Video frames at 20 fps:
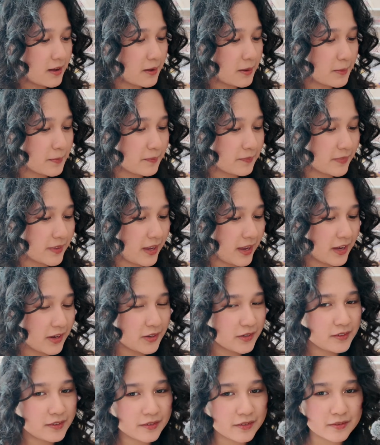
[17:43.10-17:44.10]
I
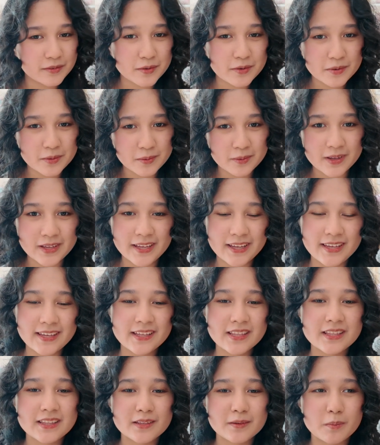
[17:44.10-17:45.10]
could have thrown away
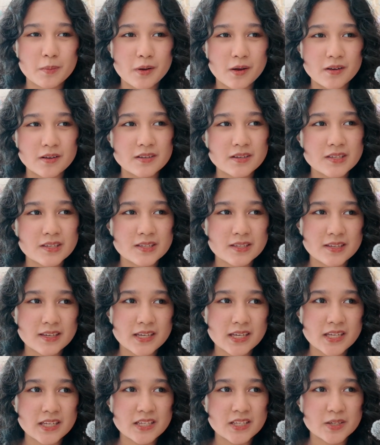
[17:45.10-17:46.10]
the balls
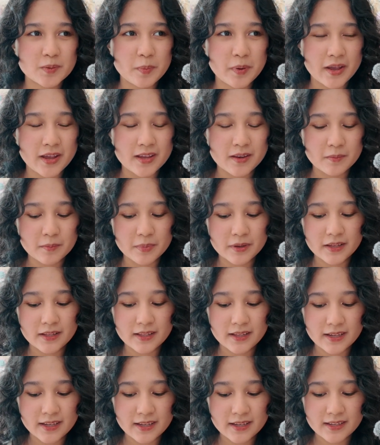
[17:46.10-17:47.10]
in Japan, but
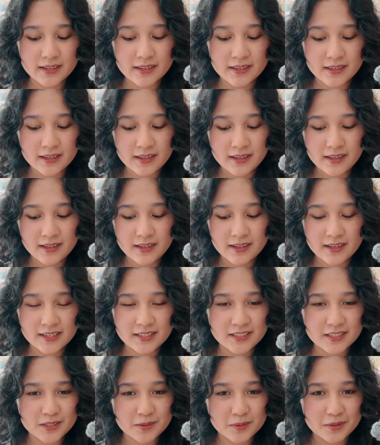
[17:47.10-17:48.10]
like I
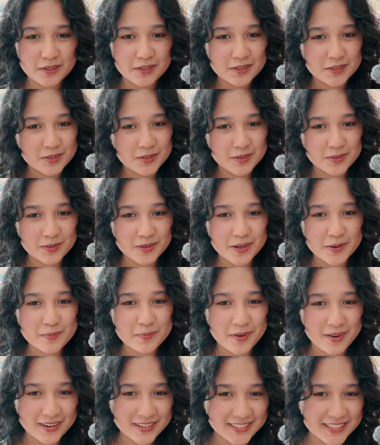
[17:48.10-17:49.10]
just wanted to
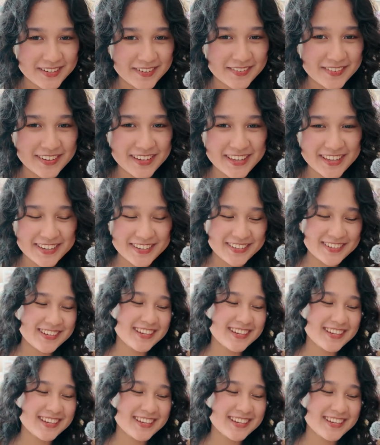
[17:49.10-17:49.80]
unbox it for you.